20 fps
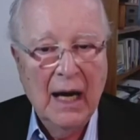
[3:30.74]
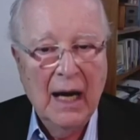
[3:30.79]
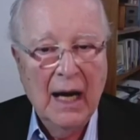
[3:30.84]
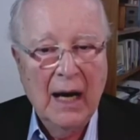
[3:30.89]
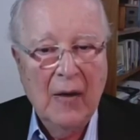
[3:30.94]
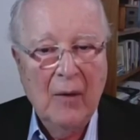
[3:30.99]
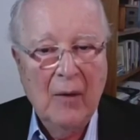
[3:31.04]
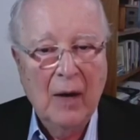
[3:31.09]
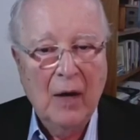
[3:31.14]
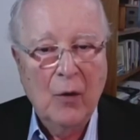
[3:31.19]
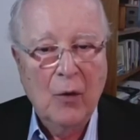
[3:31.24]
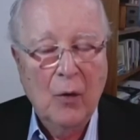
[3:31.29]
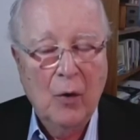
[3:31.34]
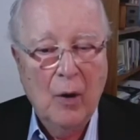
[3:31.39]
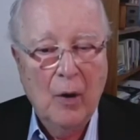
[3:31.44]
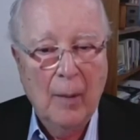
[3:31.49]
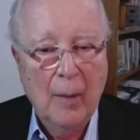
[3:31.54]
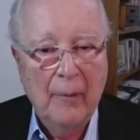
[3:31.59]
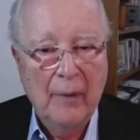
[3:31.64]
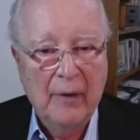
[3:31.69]
our
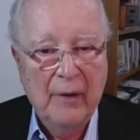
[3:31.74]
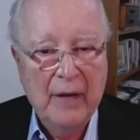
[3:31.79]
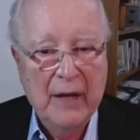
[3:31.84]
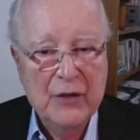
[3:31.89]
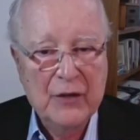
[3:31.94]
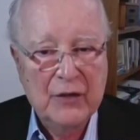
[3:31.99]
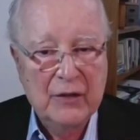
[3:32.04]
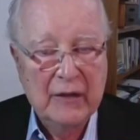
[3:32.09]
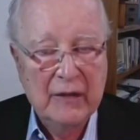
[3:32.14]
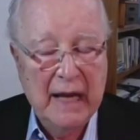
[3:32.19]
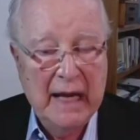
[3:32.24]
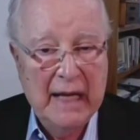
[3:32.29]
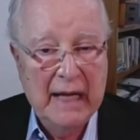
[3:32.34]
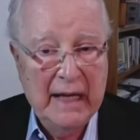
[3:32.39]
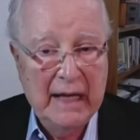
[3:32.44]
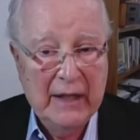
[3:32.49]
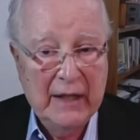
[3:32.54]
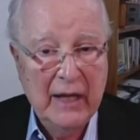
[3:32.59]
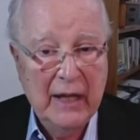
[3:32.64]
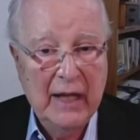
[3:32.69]
cooperation. And
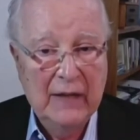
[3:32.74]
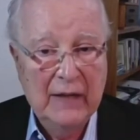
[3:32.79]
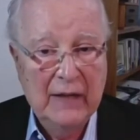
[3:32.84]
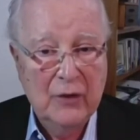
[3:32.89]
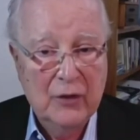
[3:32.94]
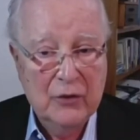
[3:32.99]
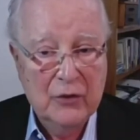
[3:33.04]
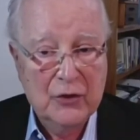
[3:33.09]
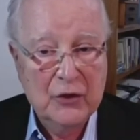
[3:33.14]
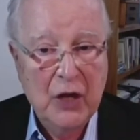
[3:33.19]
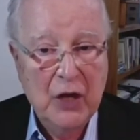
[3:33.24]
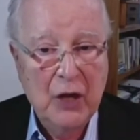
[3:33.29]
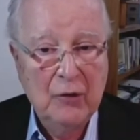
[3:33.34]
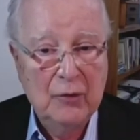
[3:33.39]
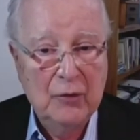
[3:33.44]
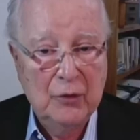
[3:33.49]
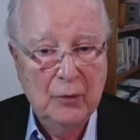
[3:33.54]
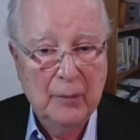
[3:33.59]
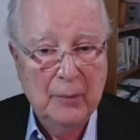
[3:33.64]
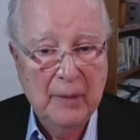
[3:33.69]
it
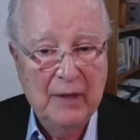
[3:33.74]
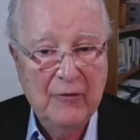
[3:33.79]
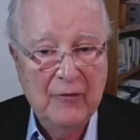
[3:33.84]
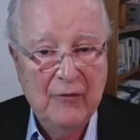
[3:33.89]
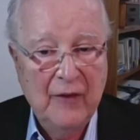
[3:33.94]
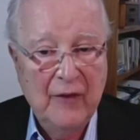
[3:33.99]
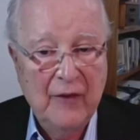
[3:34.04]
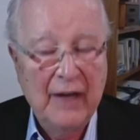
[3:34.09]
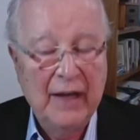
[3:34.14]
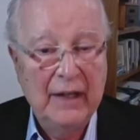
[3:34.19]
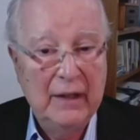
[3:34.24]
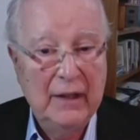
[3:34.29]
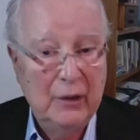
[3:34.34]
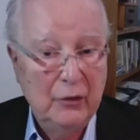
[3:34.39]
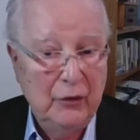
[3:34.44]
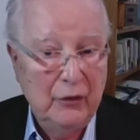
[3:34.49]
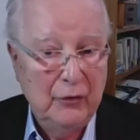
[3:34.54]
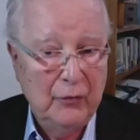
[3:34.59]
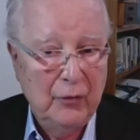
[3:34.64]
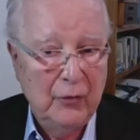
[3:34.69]
showed to be very
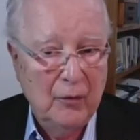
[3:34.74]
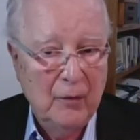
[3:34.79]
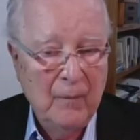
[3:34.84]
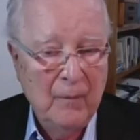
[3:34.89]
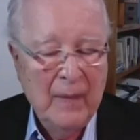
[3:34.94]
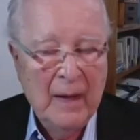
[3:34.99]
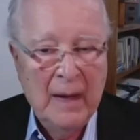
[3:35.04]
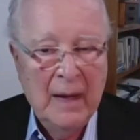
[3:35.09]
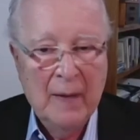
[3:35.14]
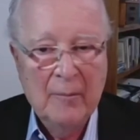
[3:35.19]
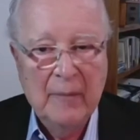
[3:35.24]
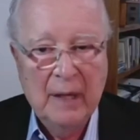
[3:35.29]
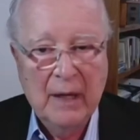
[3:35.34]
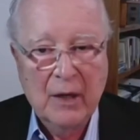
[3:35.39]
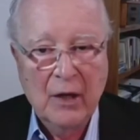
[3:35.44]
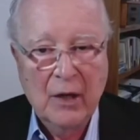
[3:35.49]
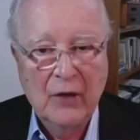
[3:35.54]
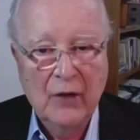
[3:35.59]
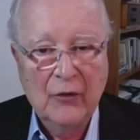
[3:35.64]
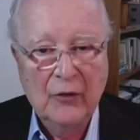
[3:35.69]
useful
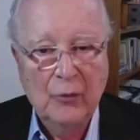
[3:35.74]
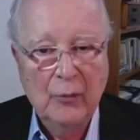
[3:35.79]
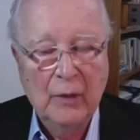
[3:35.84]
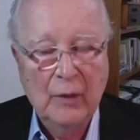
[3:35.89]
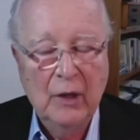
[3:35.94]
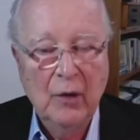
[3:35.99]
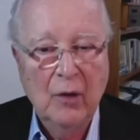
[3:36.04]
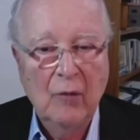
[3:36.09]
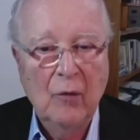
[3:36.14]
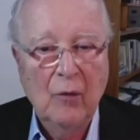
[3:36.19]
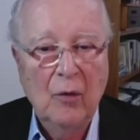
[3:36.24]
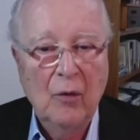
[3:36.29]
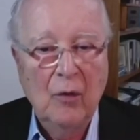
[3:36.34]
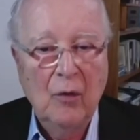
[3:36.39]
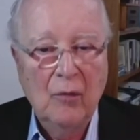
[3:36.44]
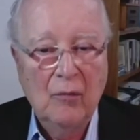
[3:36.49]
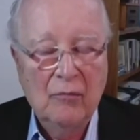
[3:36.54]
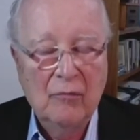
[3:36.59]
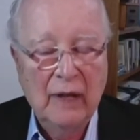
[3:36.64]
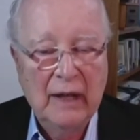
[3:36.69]
because we
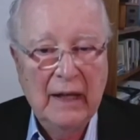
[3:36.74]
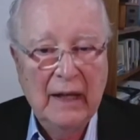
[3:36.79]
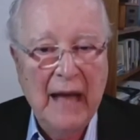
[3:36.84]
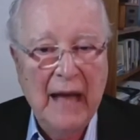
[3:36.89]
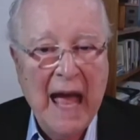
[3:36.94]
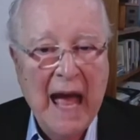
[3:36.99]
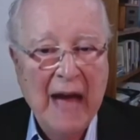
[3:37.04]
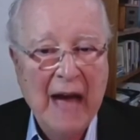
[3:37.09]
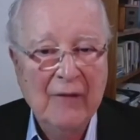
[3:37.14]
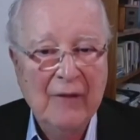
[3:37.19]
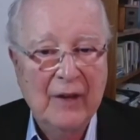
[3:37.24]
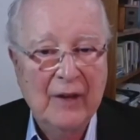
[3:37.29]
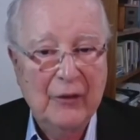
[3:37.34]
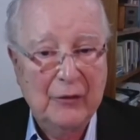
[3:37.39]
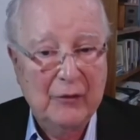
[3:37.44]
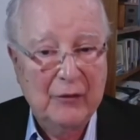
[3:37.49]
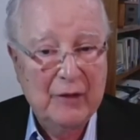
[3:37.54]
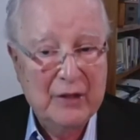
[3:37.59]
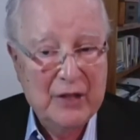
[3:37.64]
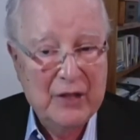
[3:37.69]
really have a
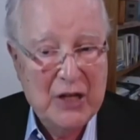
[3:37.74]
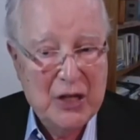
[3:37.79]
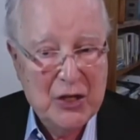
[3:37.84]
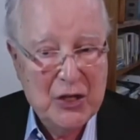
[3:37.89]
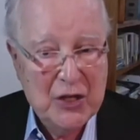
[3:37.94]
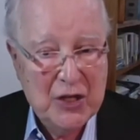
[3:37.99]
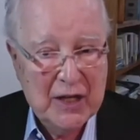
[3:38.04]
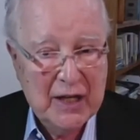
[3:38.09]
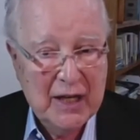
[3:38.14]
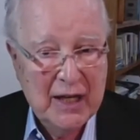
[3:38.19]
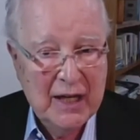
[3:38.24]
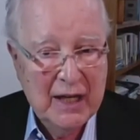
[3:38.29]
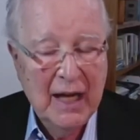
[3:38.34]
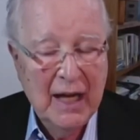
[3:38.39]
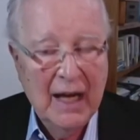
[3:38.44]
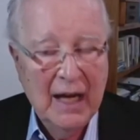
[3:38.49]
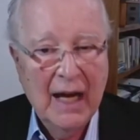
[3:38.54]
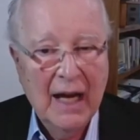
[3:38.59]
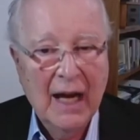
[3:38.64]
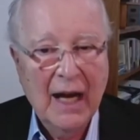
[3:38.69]
strategic
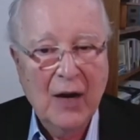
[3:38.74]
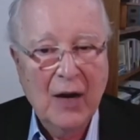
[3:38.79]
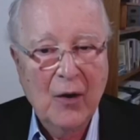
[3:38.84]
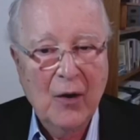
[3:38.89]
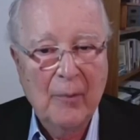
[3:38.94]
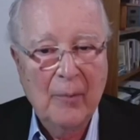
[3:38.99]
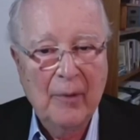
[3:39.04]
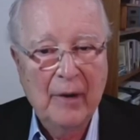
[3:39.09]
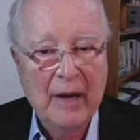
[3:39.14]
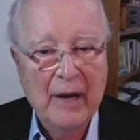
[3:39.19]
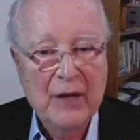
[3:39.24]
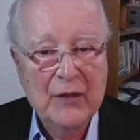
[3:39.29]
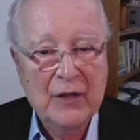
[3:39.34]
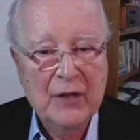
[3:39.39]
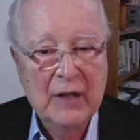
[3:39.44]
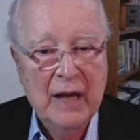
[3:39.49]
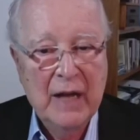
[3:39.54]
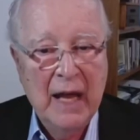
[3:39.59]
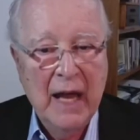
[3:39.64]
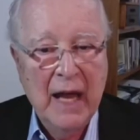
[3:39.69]

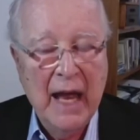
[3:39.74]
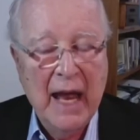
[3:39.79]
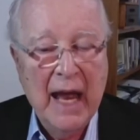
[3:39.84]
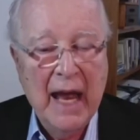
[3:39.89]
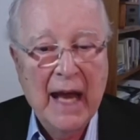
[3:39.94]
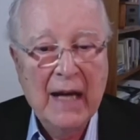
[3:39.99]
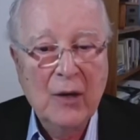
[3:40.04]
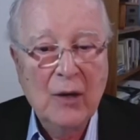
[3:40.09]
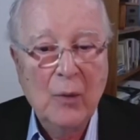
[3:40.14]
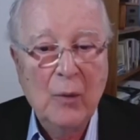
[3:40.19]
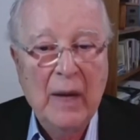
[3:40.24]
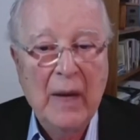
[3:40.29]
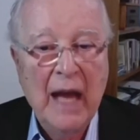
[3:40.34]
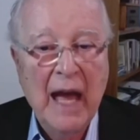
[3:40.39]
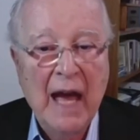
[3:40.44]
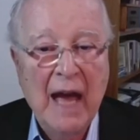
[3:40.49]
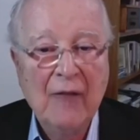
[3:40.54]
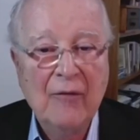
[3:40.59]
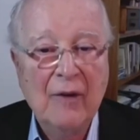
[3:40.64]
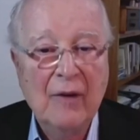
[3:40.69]
cooperation and we
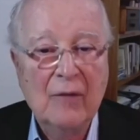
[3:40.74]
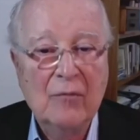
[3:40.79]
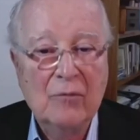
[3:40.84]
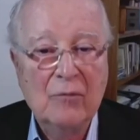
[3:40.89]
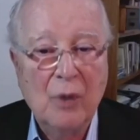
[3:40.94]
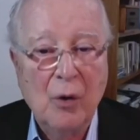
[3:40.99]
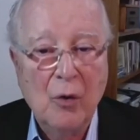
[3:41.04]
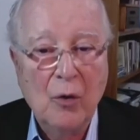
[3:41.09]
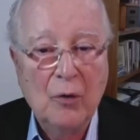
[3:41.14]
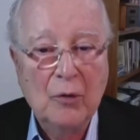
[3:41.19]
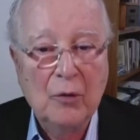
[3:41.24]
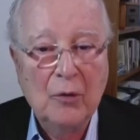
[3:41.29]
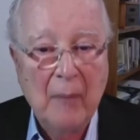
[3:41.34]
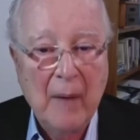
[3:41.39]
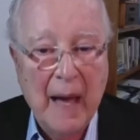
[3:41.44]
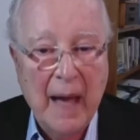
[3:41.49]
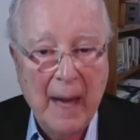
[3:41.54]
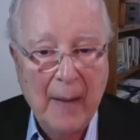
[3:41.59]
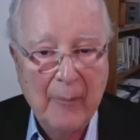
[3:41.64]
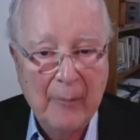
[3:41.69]
have a
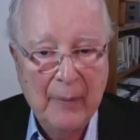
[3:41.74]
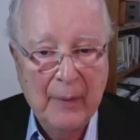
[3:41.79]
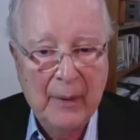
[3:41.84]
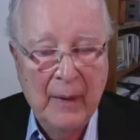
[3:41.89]
roadmap